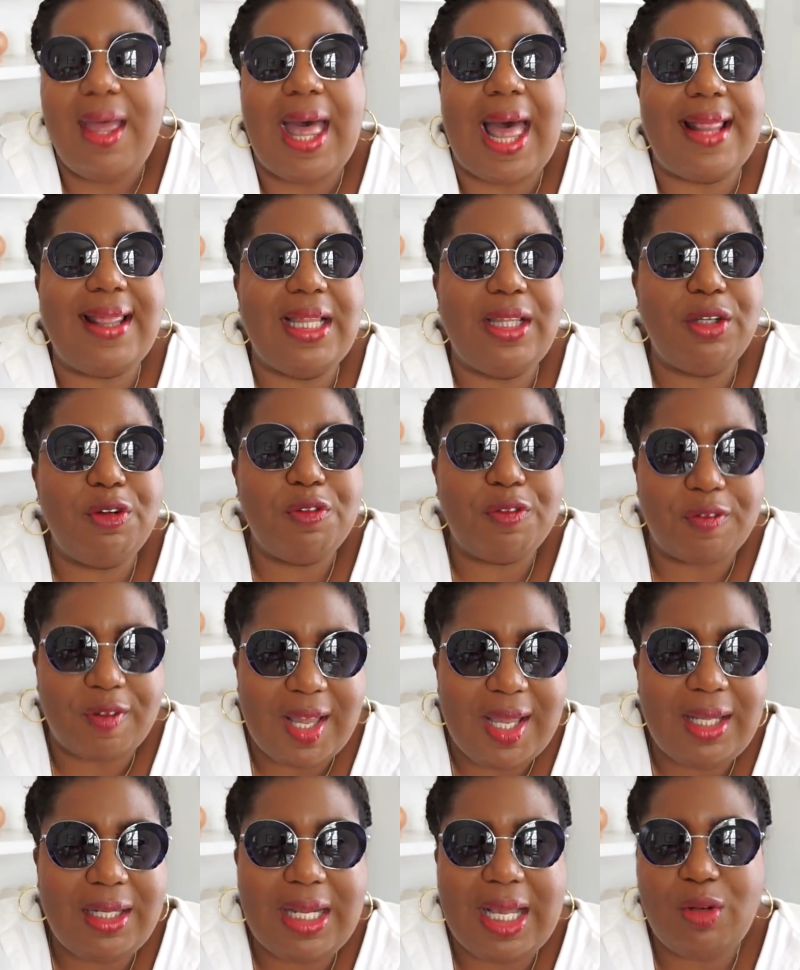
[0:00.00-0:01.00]
I think they're
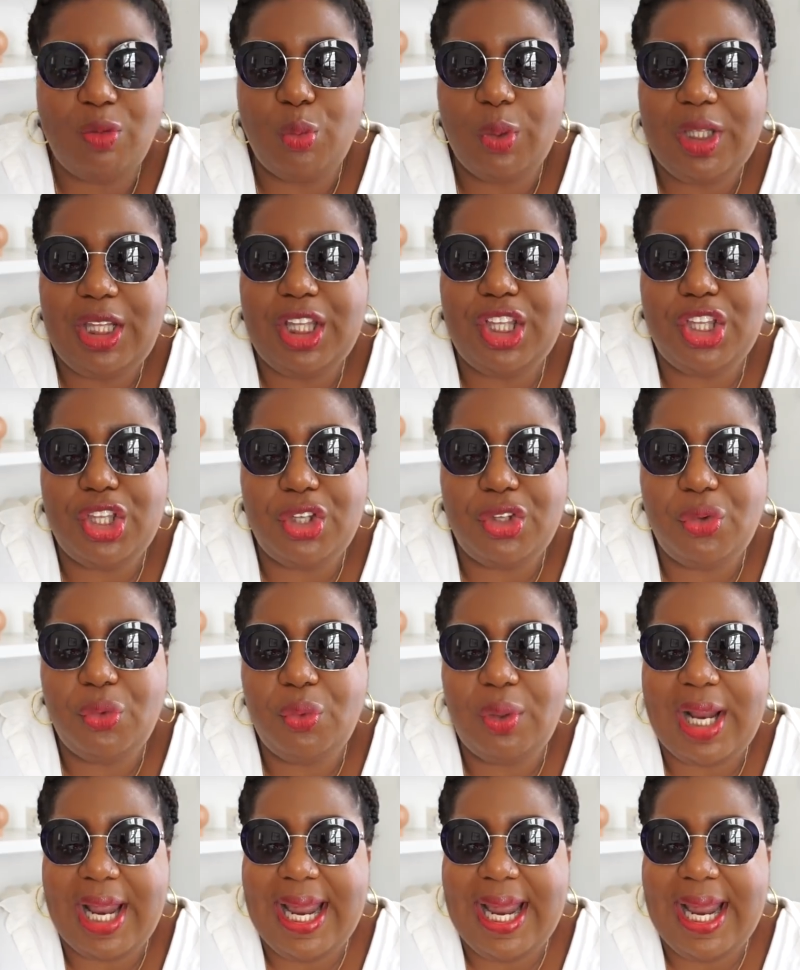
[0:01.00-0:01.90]
fun and really cute.